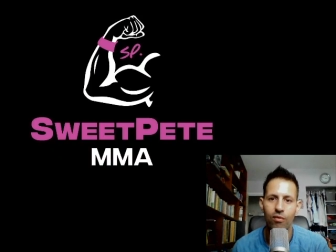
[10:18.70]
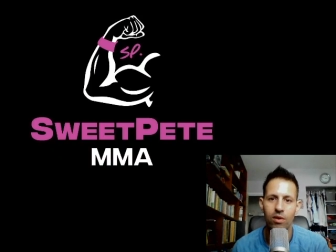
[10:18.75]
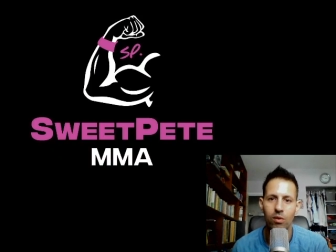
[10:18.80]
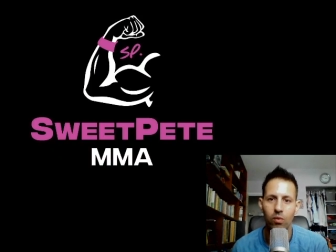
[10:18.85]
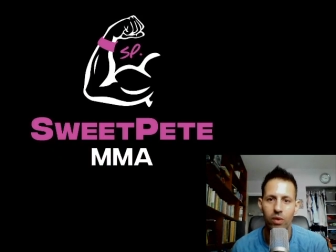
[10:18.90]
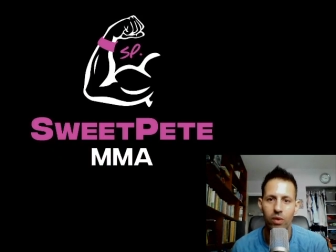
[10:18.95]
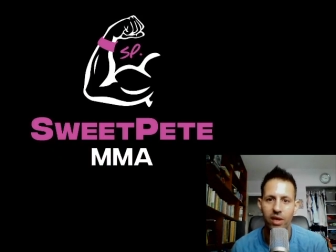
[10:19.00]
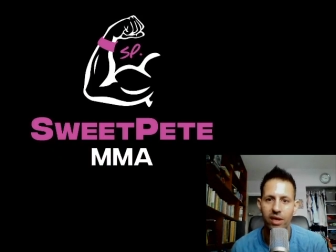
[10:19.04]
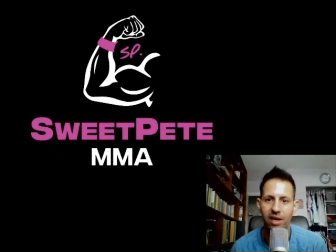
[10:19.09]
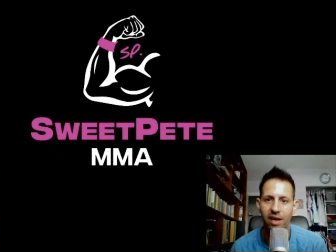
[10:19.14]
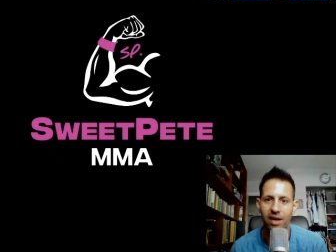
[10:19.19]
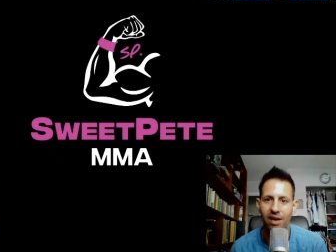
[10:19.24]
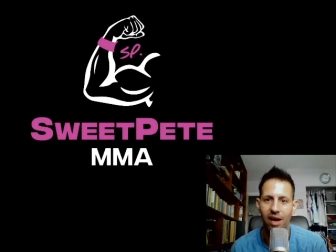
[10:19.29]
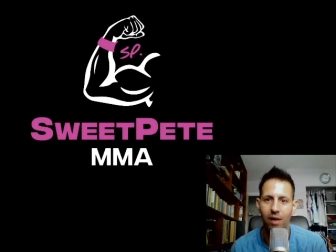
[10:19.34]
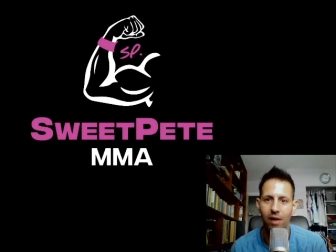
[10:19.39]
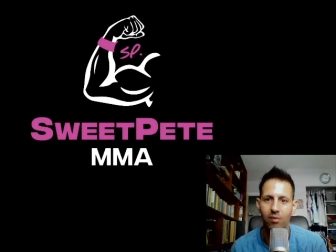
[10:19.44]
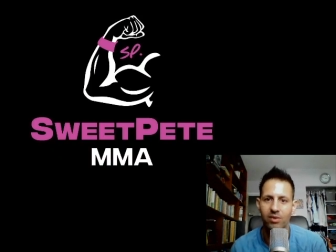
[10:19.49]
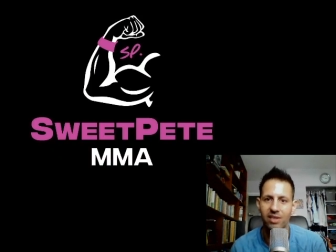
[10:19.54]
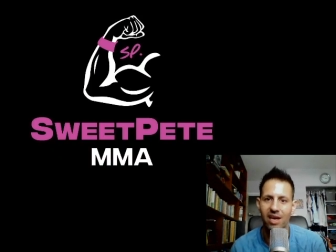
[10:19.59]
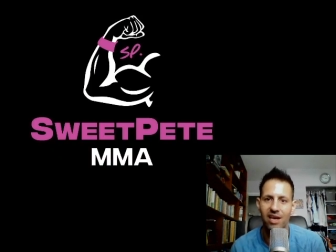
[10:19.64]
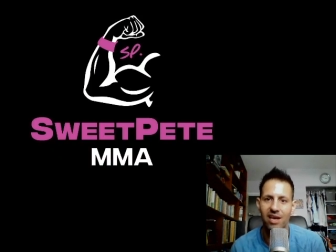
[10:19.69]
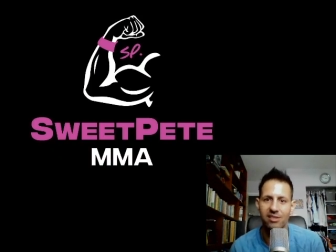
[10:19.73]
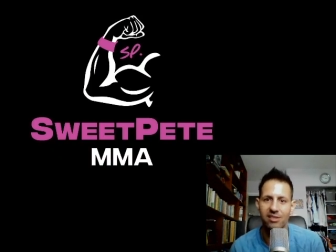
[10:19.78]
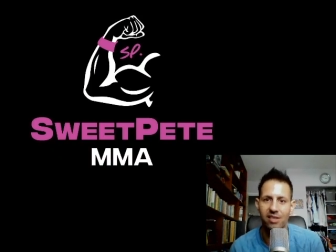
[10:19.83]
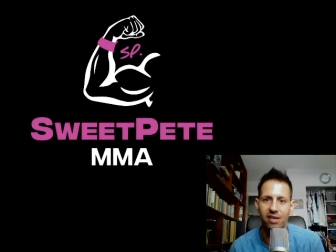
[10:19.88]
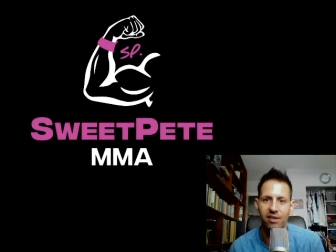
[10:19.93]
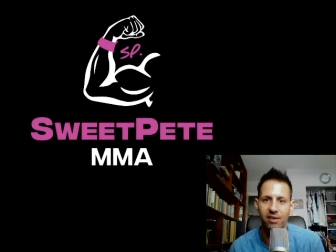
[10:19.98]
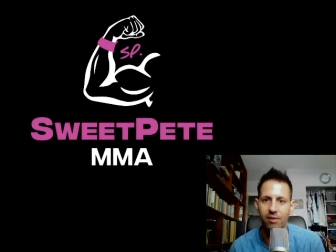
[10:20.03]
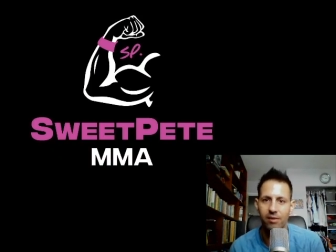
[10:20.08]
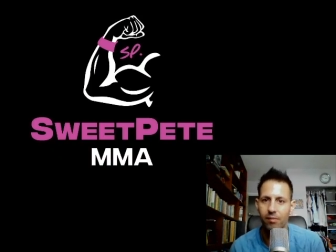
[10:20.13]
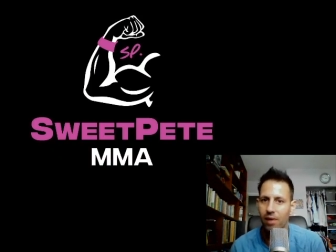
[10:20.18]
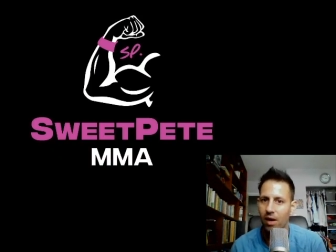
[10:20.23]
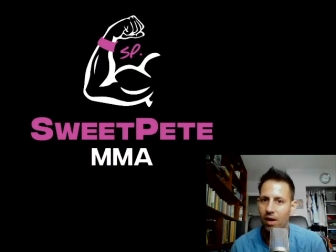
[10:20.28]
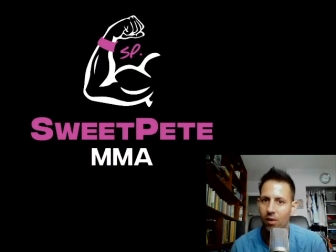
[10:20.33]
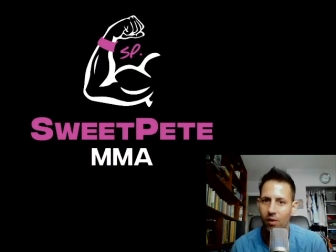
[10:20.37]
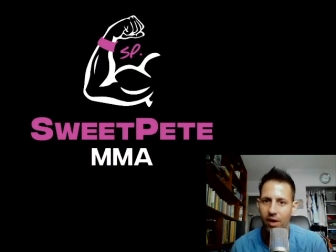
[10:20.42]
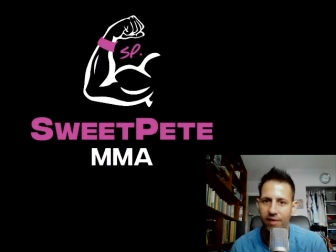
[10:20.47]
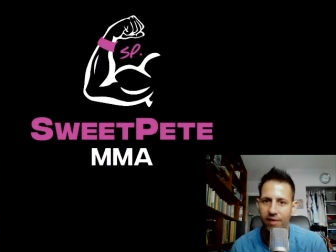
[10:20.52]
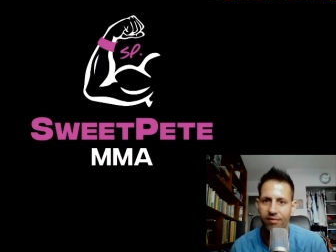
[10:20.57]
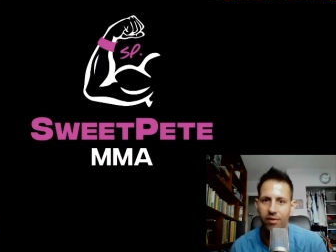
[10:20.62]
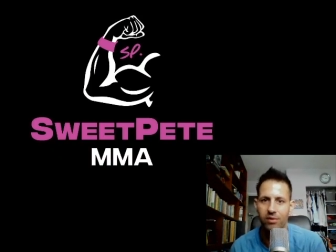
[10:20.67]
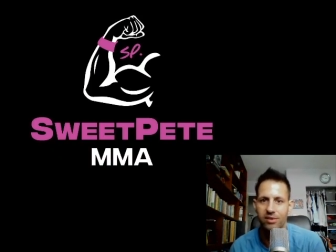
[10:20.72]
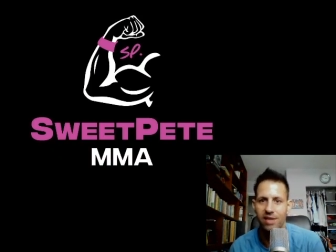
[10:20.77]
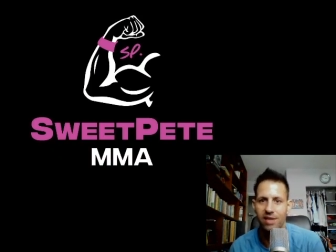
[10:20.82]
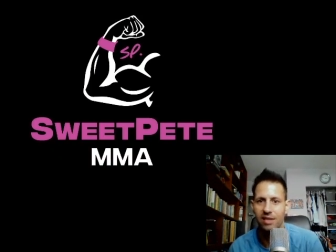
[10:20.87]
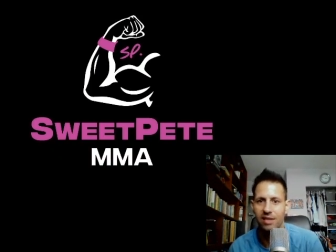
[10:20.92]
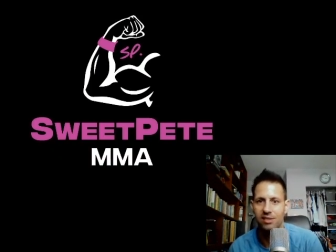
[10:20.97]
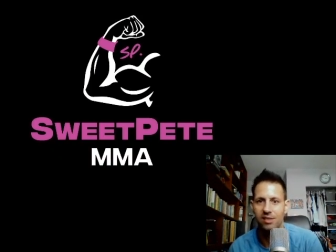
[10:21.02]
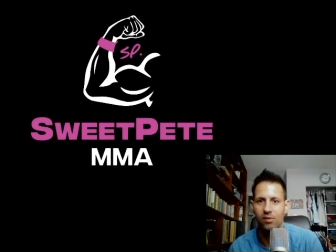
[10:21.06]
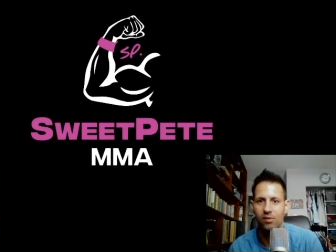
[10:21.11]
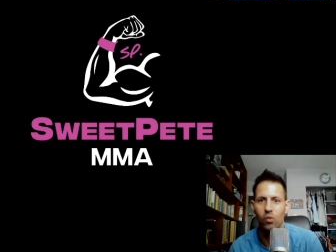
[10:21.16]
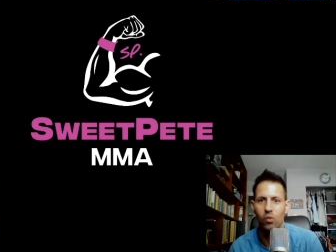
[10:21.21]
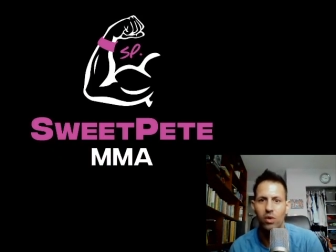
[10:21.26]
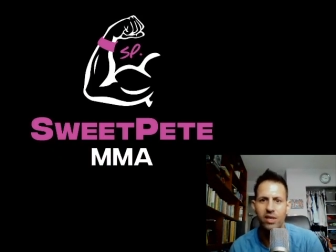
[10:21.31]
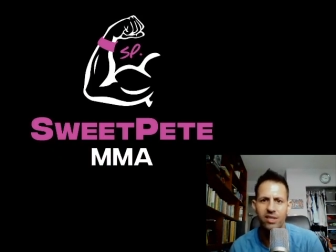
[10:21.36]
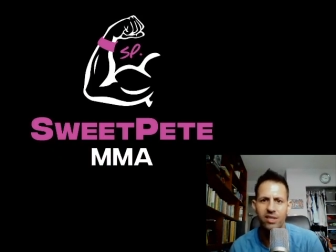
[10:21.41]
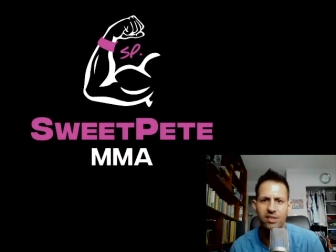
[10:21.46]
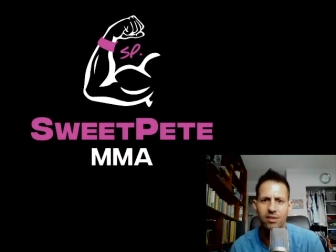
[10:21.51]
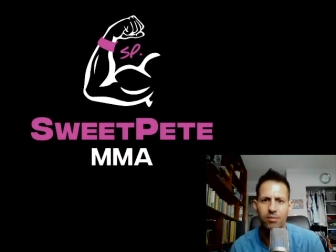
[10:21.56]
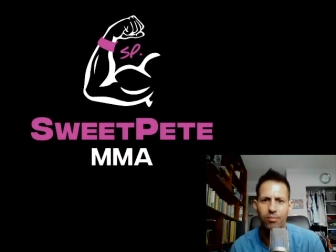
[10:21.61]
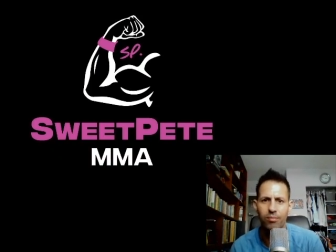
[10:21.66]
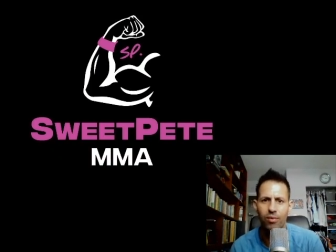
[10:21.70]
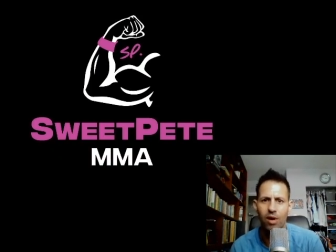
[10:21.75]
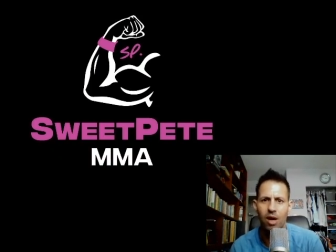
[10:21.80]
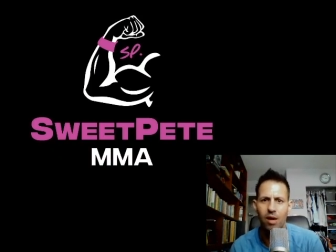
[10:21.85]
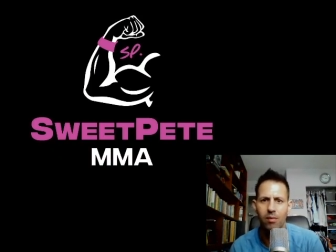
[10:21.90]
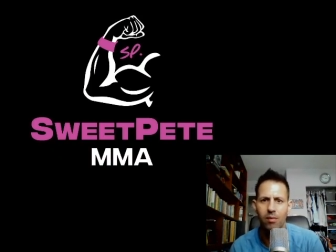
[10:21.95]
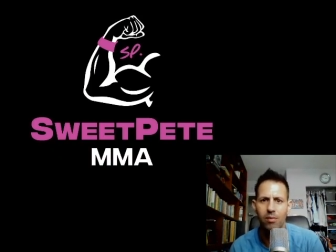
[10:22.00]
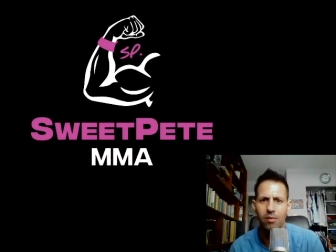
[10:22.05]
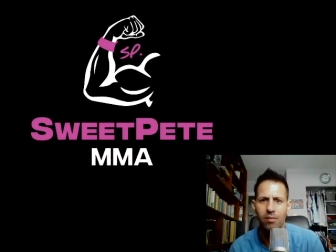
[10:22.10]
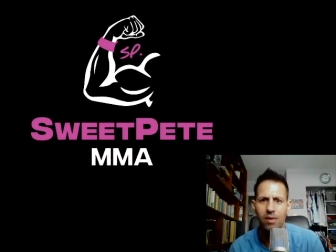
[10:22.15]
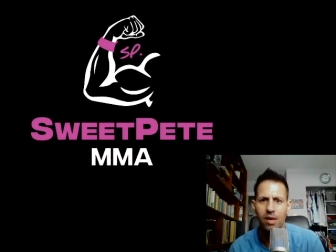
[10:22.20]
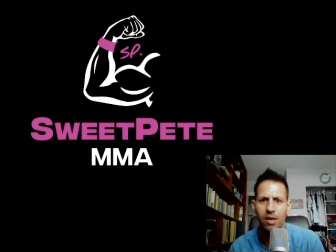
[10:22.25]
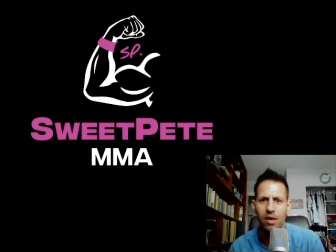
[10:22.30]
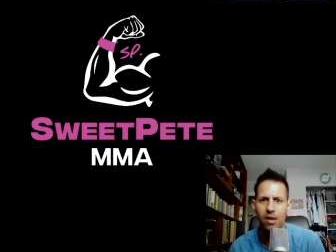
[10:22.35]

weekend, I was asking my wife, what is the problem?